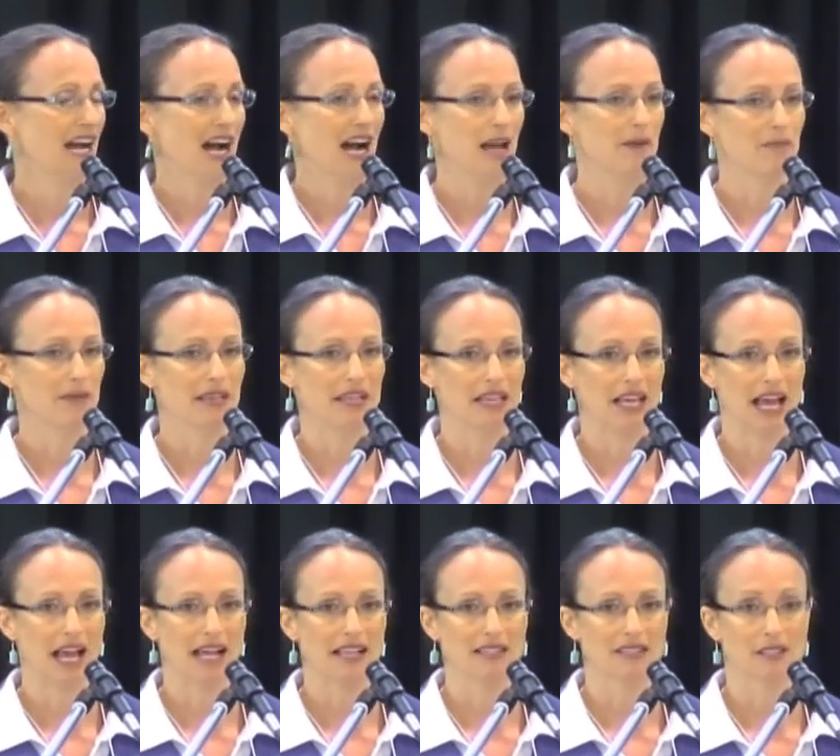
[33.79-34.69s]
I'm being
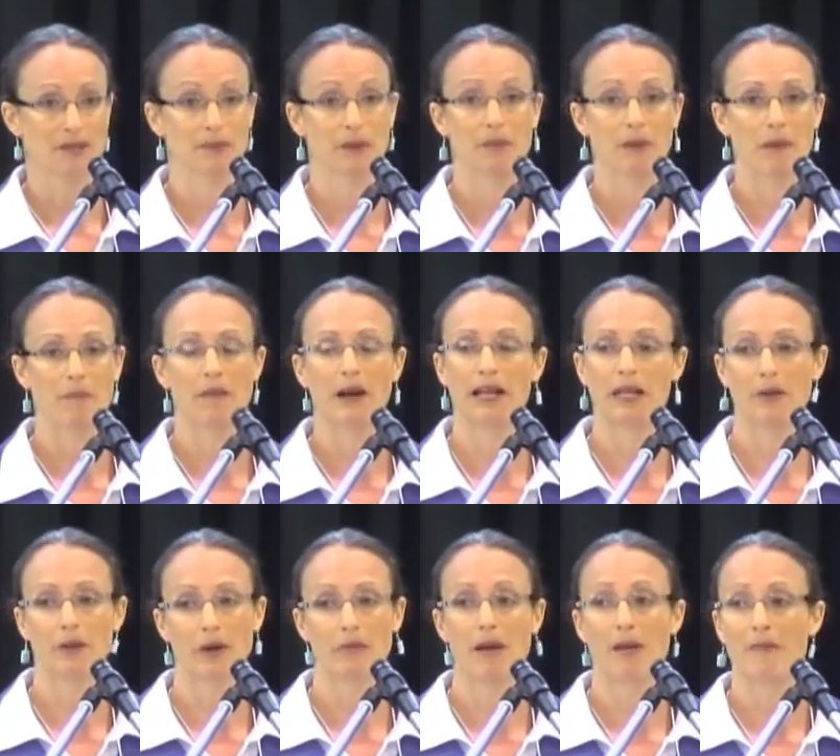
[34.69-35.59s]
asked to put my
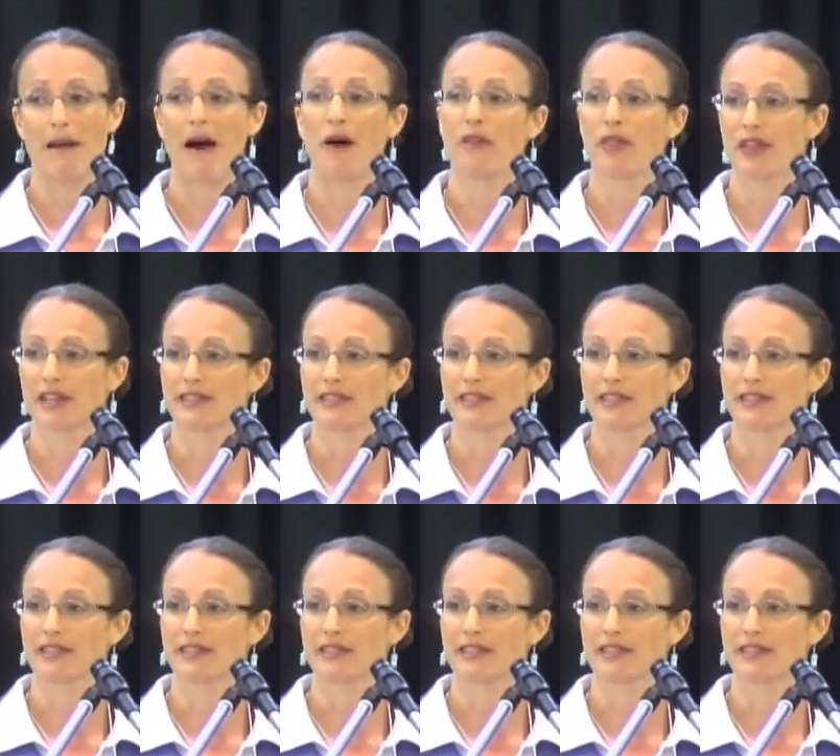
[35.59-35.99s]
money where my mouth